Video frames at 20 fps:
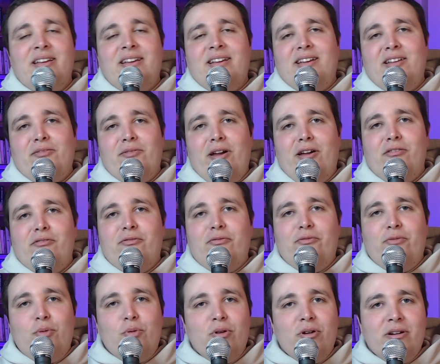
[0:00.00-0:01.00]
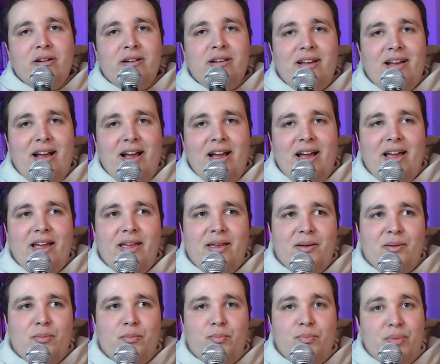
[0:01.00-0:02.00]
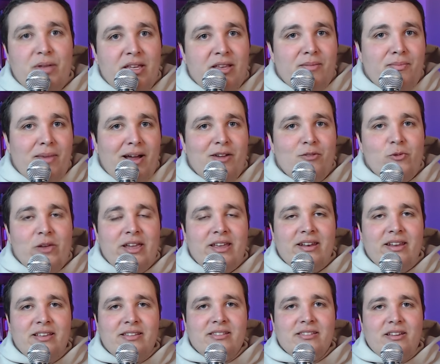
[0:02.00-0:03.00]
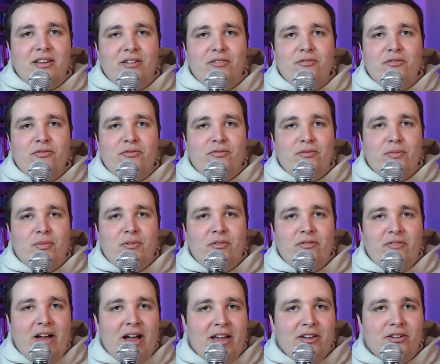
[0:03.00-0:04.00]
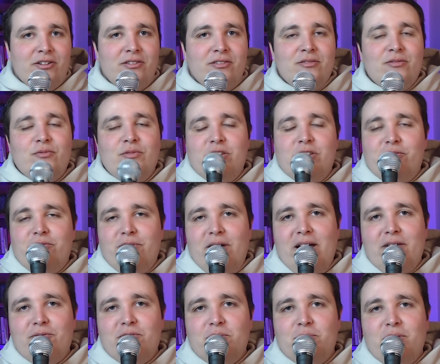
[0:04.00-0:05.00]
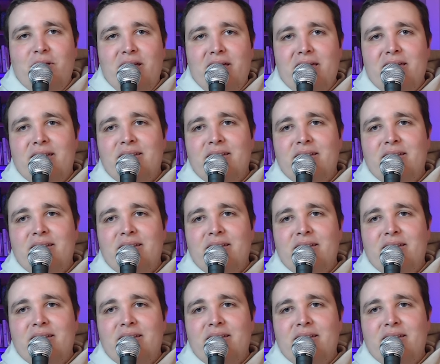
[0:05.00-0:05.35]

In round 4, I beat my weakness of fire, which Fran was playing.